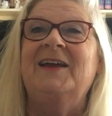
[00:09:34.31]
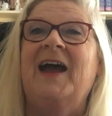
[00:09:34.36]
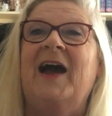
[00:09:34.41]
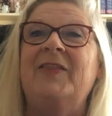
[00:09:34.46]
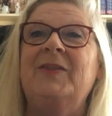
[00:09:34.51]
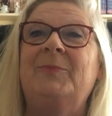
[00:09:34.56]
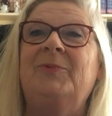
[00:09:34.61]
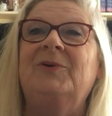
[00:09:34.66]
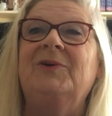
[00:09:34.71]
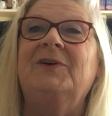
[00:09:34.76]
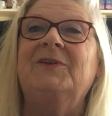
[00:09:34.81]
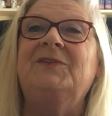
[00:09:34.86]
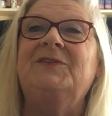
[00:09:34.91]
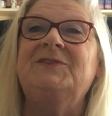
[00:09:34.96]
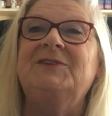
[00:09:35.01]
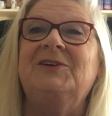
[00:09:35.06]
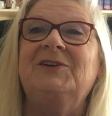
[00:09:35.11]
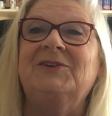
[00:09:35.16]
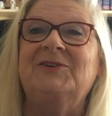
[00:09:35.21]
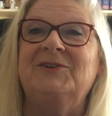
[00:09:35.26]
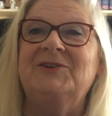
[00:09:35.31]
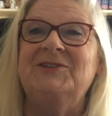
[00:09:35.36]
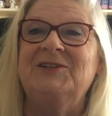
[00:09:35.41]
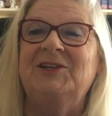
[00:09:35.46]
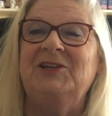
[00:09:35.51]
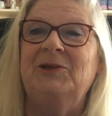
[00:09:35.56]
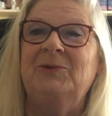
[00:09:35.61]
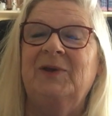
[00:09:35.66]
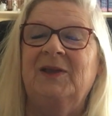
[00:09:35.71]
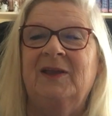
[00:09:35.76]
And the book is still
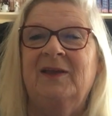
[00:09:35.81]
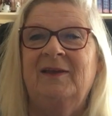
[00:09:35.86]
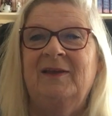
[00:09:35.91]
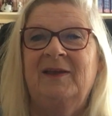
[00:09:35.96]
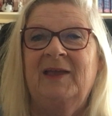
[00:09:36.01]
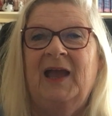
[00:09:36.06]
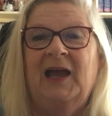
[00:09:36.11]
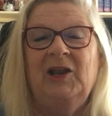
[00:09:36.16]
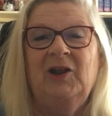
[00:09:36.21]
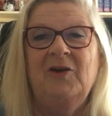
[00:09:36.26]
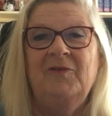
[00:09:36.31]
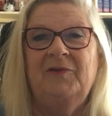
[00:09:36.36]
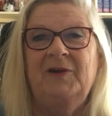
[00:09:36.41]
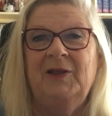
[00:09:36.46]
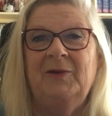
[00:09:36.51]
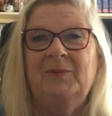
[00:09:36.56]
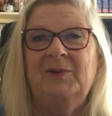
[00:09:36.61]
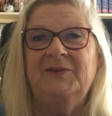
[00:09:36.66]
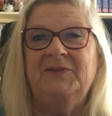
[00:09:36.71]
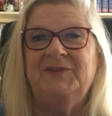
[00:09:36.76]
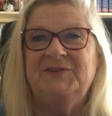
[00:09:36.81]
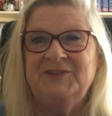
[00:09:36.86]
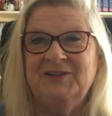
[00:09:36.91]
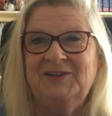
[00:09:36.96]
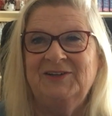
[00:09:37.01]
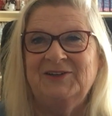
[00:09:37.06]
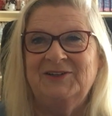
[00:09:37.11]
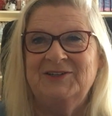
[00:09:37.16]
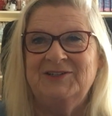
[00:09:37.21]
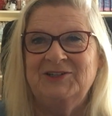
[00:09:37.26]
continuing, and hopefully it will
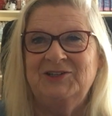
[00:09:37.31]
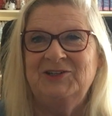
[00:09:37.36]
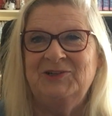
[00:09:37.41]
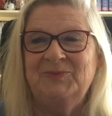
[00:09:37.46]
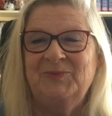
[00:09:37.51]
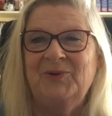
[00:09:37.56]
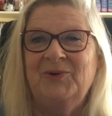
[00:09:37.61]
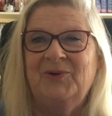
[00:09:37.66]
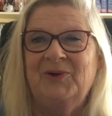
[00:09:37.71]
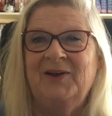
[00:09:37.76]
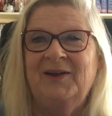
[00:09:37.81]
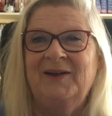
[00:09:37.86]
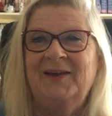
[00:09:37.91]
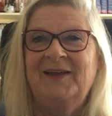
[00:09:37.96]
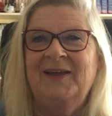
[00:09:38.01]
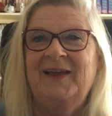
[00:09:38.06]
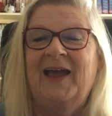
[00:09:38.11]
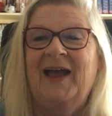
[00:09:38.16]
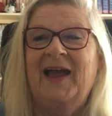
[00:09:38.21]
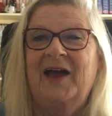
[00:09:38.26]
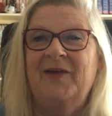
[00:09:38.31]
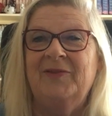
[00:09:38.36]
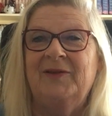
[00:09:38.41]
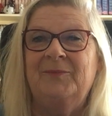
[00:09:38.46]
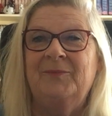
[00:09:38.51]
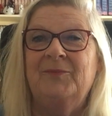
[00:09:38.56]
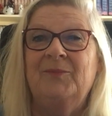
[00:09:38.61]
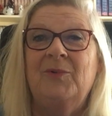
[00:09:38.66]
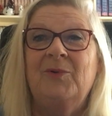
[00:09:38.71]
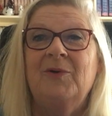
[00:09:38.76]
still continue more, and
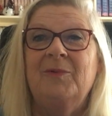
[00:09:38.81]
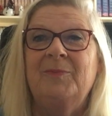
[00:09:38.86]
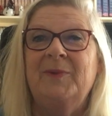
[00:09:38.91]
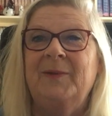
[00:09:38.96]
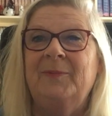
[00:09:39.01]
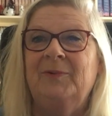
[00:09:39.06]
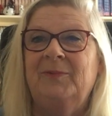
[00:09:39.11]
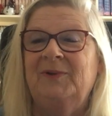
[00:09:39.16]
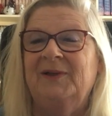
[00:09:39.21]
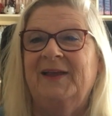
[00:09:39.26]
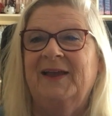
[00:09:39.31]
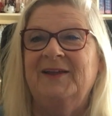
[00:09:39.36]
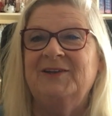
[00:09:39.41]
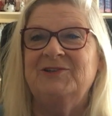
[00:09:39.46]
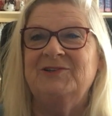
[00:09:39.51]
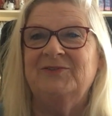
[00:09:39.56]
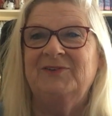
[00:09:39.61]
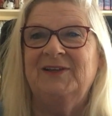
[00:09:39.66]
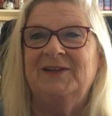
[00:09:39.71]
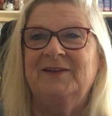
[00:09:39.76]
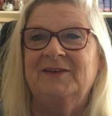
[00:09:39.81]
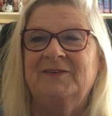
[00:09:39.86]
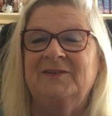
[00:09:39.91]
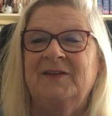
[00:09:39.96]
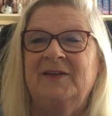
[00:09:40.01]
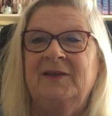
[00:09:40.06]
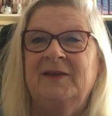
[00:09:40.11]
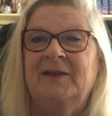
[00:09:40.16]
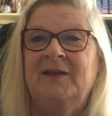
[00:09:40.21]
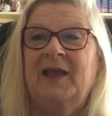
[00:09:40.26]
that more people will get to read it,
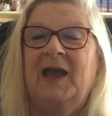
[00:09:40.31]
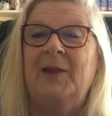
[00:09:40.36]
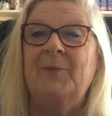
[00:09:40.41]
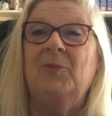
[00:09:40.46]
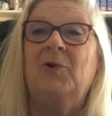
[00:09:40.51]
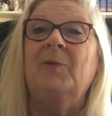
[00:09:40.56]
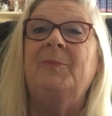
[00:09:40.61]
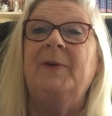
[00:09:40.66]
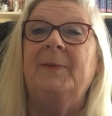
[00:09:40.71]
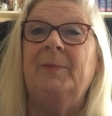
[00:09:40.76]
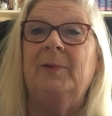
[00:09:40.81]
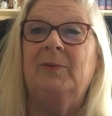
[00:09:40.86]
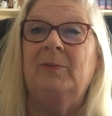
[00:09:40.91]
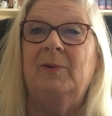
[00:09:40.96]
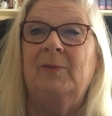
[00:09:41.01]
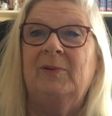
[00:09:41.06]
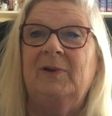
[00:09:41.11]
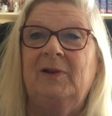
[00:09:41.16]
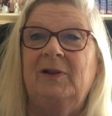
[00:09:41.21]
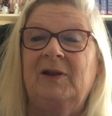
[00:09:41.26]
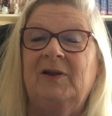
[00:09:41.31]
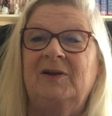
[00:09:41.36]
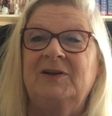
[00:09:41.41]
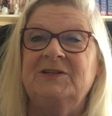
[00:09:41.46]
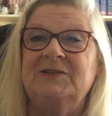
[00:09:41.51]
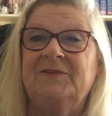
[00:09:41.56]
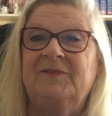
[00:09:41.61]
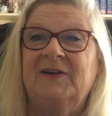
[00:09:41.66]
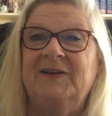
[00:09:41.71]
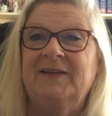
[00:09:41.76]
and more people will learn
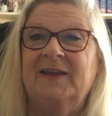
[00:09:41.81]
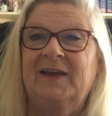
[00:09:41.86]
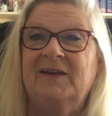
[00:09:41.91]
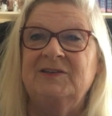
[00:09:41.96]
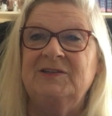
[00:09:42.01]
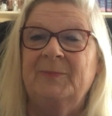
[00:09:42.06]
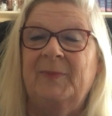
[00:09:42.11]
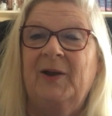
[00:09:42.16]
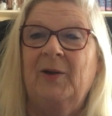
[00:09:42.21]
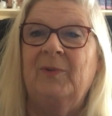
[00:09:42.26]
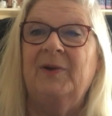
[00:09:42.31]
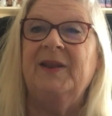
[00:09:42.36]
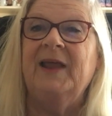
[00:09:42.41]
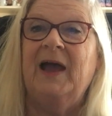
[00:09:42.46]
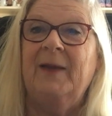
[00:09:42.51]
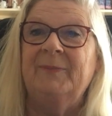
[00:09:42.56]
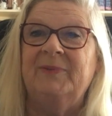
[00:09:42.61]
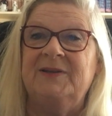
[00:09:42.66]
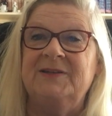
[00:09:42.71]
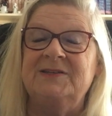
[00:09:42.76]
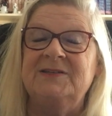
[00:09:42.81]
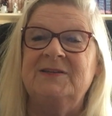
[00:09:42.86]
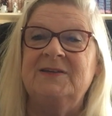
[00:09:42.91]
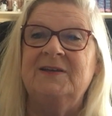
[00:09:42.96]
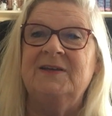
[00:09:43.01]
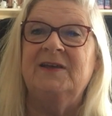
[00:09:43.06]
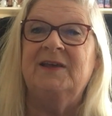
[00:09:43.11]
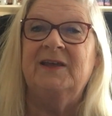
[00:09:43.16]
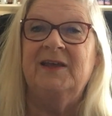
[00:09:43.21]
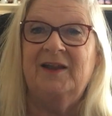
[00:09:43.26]
to find out about what happened
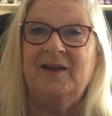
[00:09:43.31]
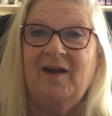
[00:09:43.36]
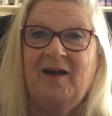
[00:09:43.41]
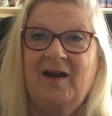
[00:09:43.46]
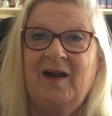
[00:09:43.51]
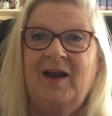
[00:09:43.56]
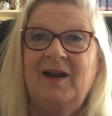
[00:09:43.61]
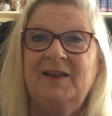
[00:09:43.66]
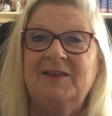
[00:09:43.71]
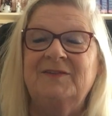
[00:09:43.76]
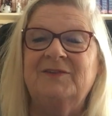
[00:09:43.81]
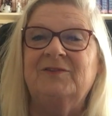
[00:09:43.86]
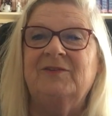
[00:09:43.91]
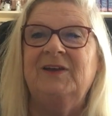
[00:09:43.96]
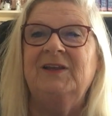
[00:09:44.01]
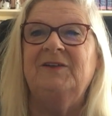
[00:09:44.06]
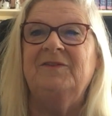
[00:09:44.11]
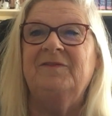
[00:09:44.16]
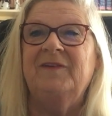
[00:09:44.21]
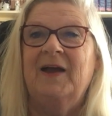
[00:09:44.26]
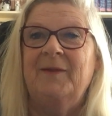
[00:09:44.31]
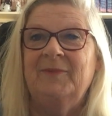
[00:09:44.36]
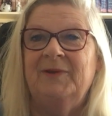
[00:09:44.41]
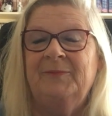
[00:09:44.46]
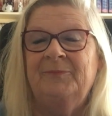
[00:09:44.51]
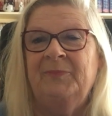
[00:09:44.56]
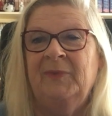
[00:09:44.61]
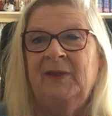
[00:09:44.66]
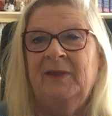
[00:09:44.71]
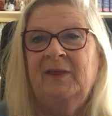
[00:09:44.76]
in Ireland's Great
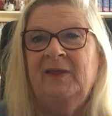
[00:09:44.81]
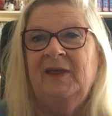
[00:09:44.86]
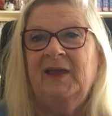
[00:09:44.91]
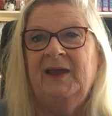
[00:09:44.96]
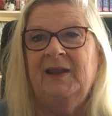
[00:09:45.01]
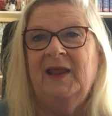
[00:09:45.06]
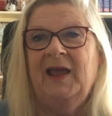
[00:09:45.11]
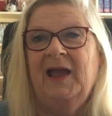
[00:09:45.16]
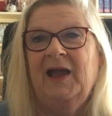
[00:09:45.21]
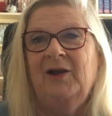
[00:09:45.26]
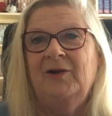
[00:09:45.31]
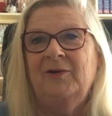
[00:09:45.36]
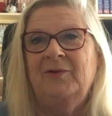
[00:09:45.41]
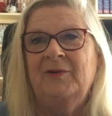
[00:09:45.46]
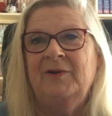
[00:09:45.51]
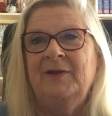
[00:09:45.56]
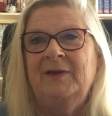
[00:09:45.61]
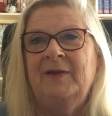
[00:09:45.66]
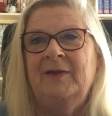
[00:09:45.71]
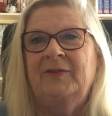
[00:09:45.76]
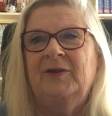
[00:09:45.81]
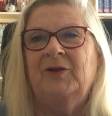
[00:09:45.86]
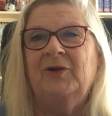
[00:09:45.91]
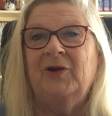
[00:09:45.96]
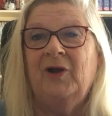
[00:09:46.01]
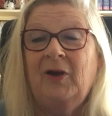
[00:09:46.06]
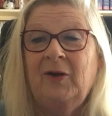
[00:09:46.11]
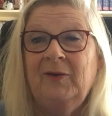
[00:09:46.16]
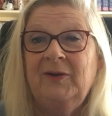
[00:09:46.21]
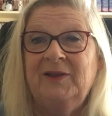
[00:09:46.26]
Famine and how the
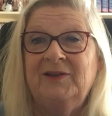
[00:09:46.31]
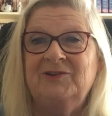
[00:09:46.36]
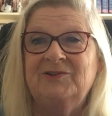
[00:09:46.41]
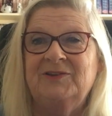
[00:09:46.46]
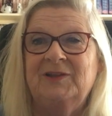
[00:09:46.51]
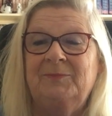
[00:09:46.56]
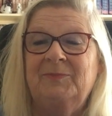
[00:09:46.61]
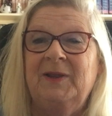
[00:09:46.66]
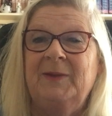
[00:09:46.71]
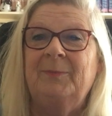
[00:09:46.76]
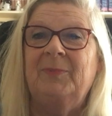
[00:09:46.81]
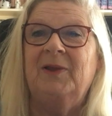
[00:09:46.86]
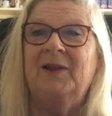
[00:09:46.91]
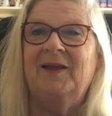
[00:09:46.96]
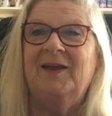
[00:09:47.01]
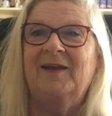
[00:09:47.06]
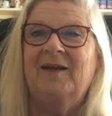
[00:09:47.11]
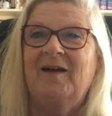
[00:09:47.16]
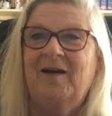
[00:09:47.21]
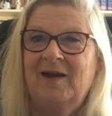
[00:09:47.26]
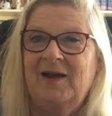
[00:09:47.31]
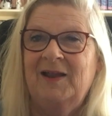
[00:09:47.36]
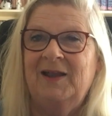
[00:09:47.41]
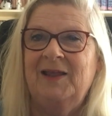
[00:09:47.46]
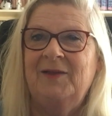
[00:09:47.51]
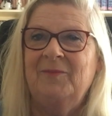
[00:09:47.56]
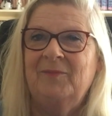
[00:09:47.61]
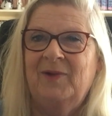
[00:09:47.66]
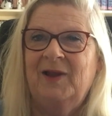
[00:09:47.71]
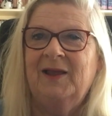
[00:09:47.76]
courage that people like
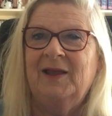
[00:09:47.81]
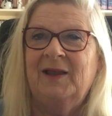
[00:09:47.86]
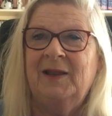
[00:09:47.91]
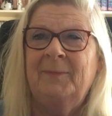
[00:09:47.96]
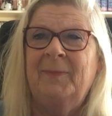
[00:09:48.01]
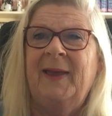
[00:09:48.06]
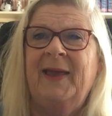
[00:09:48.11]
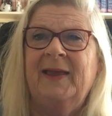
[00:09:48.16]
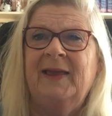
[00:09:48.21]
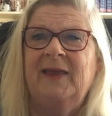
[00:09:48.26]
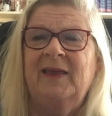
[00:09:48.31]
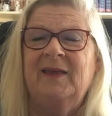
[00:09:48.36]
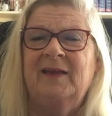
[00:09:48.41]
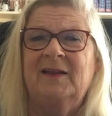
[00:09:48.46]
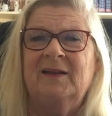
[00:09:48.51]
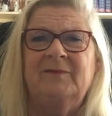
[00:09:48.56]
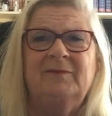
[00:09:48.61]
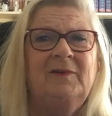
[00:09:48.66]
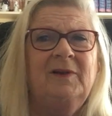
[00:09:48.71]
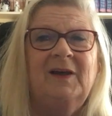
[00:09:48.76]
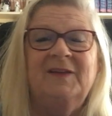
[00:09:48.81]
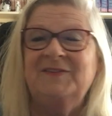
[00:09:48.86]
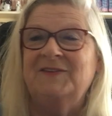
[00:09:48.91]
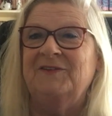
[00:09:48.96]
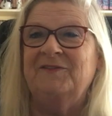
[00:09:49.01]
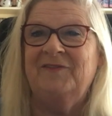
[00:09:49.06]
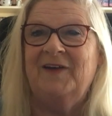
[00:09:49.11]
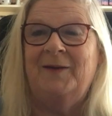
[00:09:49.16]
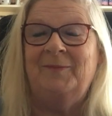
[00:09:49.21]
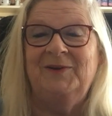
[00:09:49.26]
Eileen, Michael, and Peggy, and lots
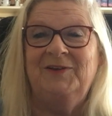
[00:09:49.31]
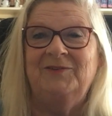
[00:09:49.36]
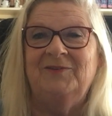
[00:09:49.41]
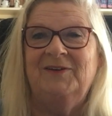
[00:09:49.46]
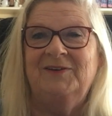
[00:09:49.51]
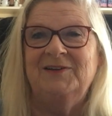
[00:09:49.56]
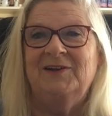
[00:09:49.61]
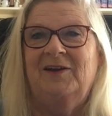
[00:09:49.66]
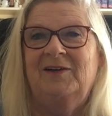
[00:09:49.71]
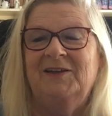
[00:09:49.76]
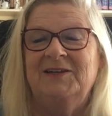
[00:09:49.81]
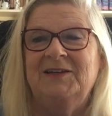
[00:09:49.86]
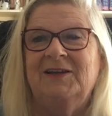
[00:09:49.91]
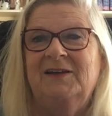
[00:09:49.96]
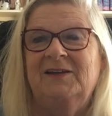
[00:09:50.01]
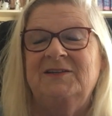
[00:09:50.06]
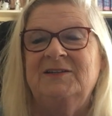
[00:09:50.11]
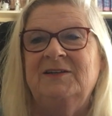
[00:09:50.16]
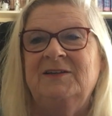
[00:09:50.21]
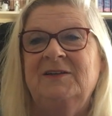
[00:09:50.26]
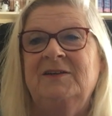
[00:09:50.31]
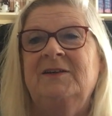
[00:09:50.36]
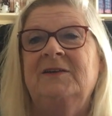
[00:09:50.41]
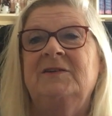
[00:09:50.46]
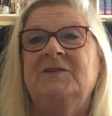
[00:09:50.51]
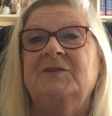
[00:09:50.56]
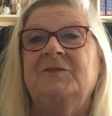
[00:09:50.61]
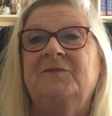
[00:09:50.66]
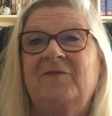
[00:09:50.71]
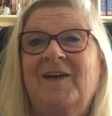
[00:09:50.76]
of families around Ireland had
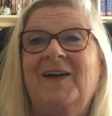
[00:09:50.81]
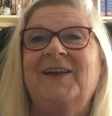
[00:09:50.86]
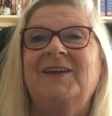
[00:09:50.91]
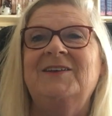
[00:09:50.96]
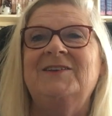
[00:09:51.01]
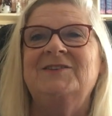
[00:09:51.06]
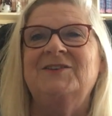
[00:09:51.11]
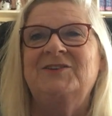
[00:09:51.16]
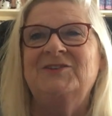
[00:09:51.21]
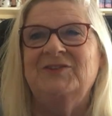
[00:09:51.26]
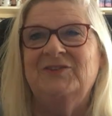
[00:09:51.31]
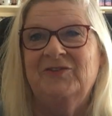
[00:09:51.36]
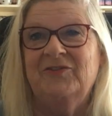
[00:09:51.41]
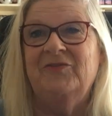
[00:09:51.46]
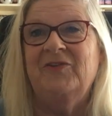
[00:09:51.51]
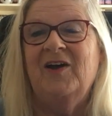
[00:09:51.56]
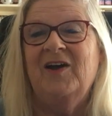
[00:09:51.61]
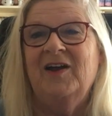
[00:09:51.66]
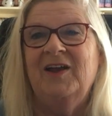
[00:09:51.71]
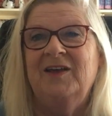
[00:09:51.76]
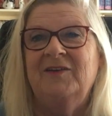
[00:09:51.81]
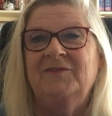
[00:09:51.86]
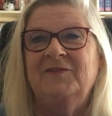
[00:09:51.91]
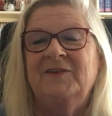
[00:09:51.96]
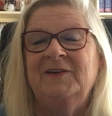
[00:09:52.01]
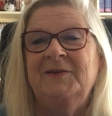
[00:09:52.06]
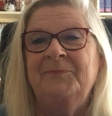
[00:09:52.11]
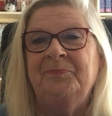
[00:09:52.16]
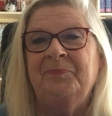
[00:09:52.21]
to fight and to survive